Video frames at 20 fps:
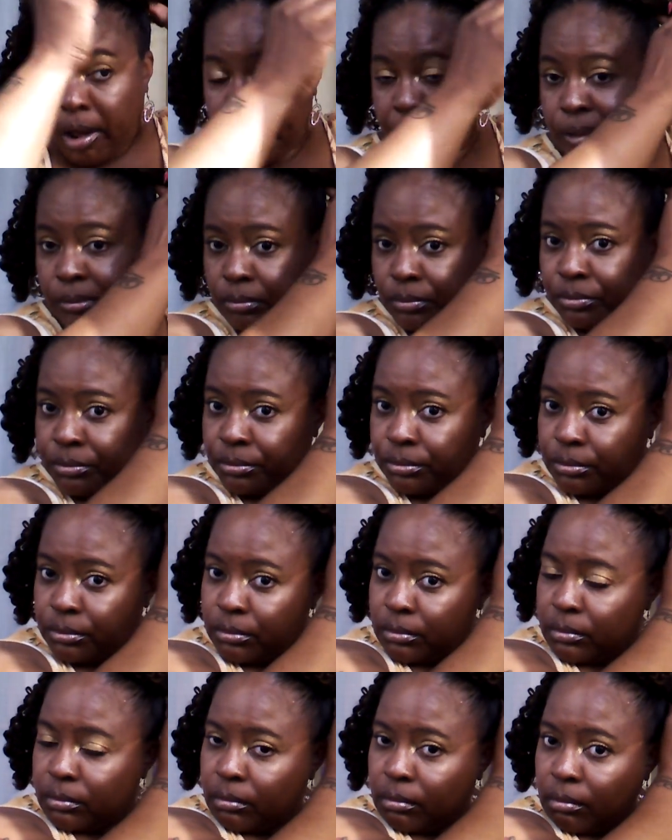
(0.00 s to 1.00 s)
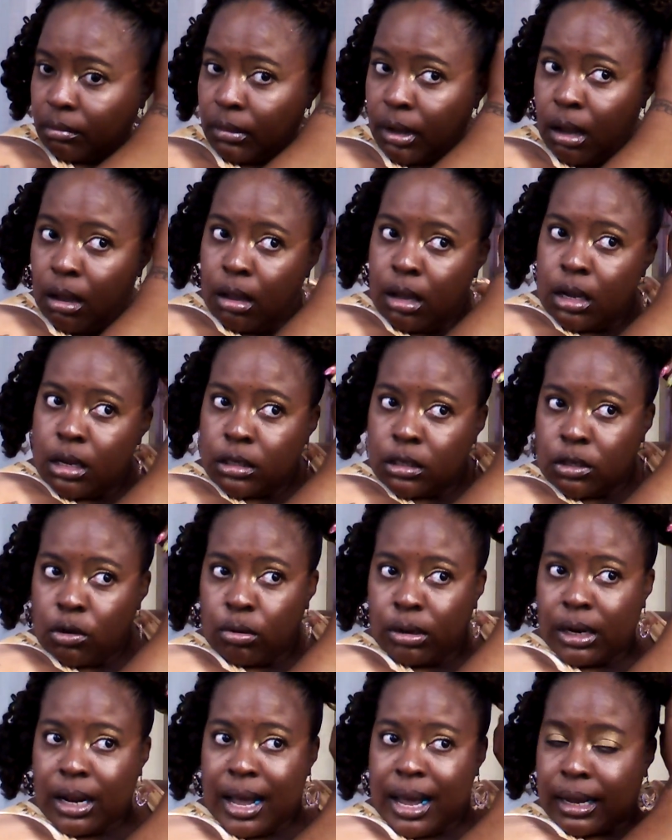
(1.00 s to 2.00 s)
Okay,
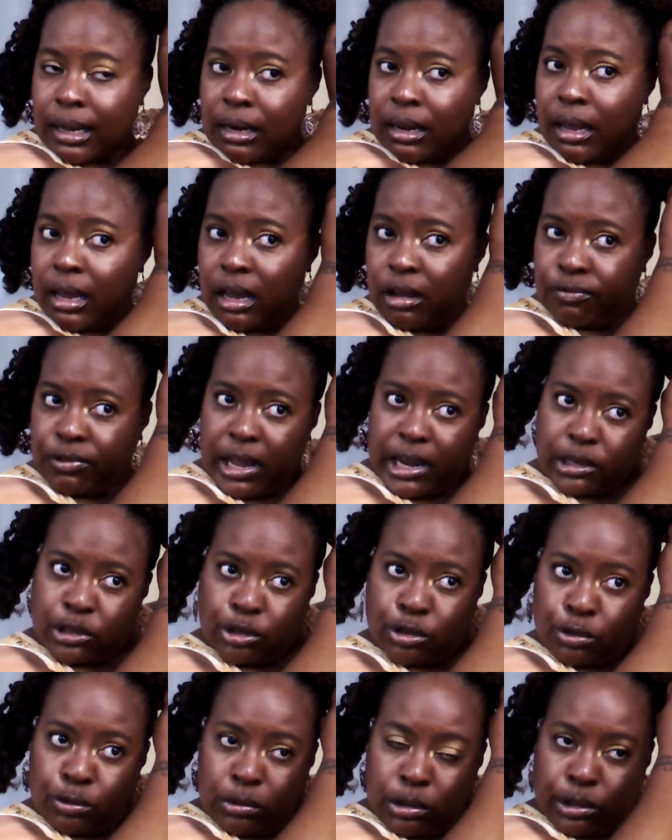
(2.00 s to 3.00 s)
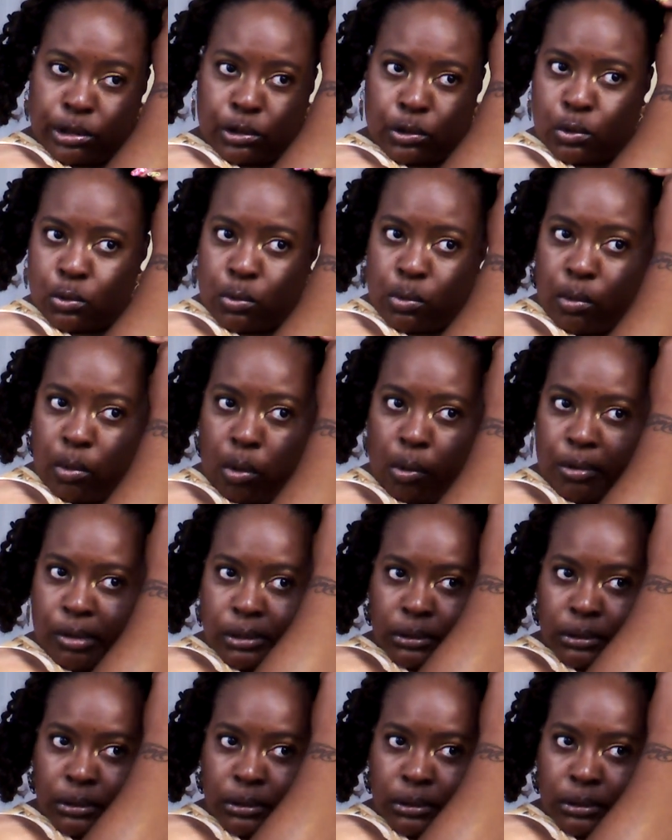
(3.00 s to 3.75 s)
so that I can have like two little,